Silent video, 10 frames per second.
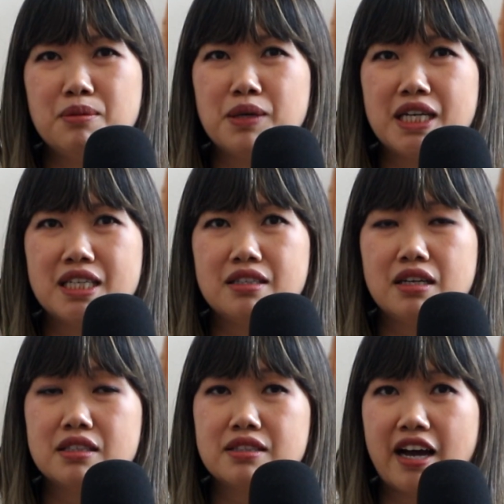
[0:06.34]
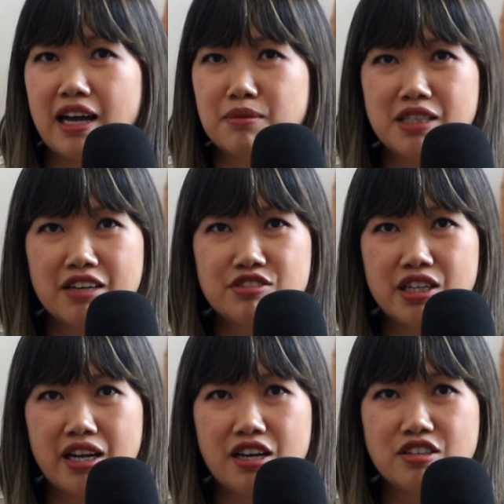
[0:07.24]
But times have
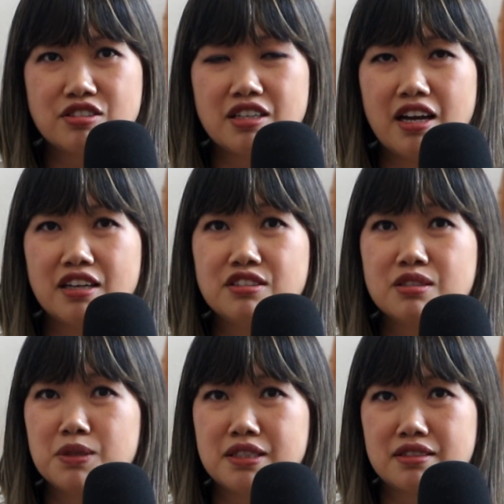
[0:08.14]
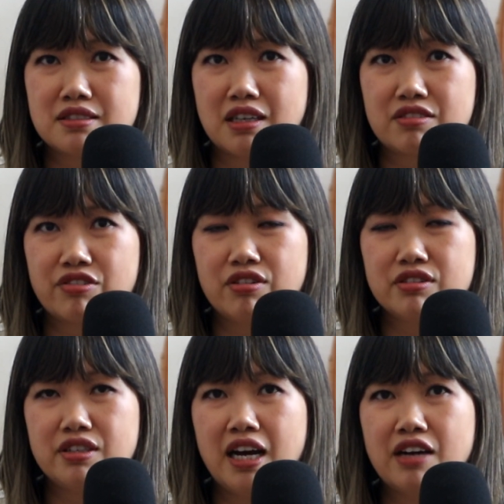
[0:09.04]
changed, and to be successful,
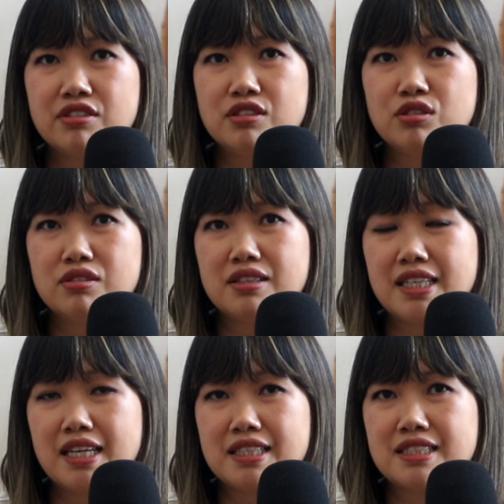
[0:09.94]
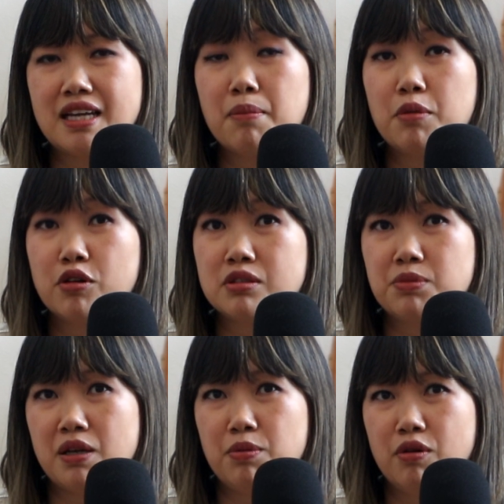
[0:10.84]
you have to do the things that most
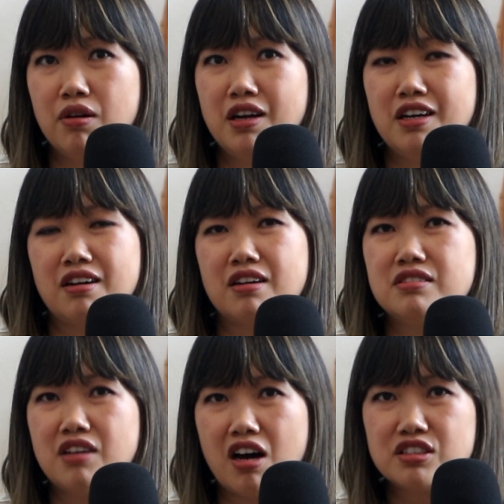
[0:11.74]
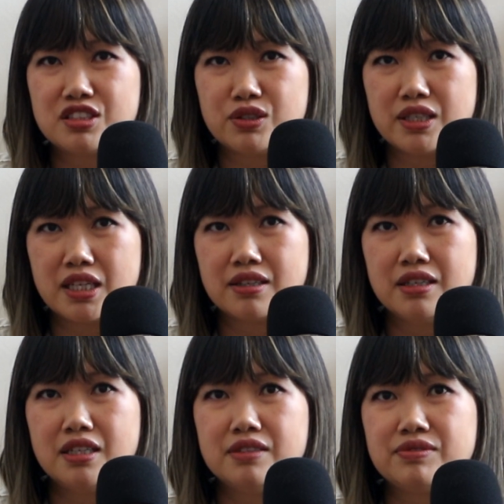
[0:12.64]
people are not doing.
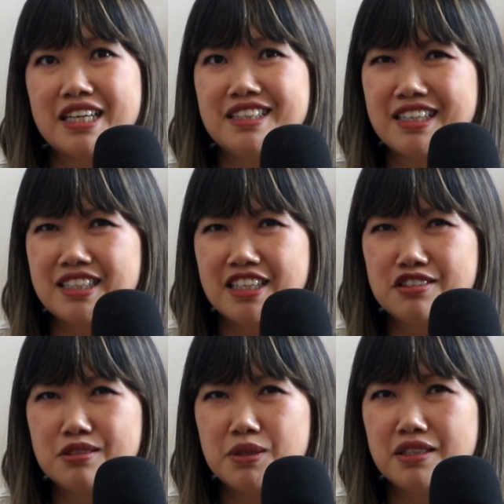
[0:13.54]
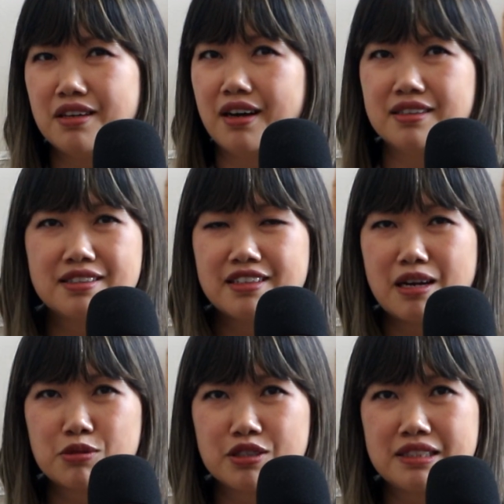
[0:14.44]
And that tends to be the
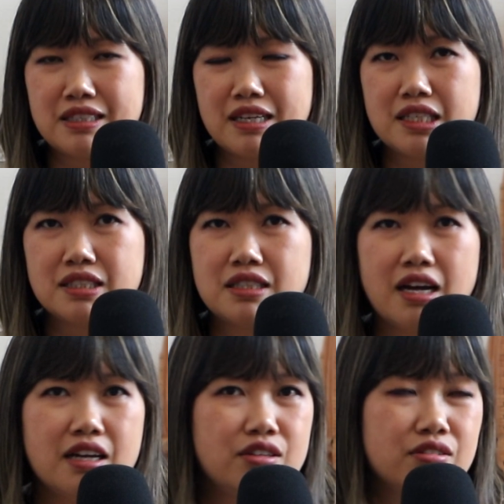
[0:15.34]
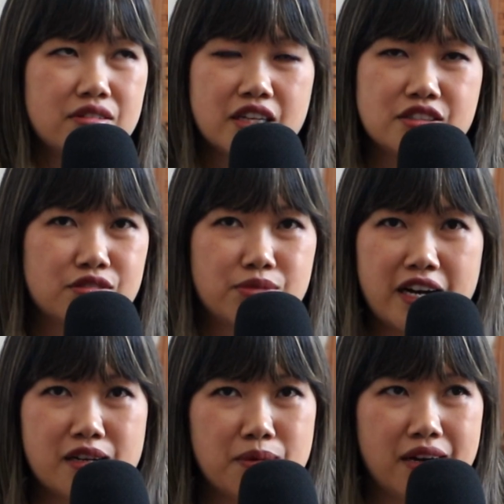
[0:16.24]
unglamorous things that you don't get to
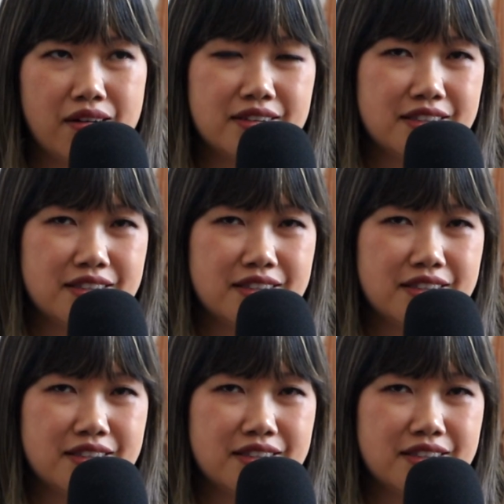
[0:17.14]
brag about on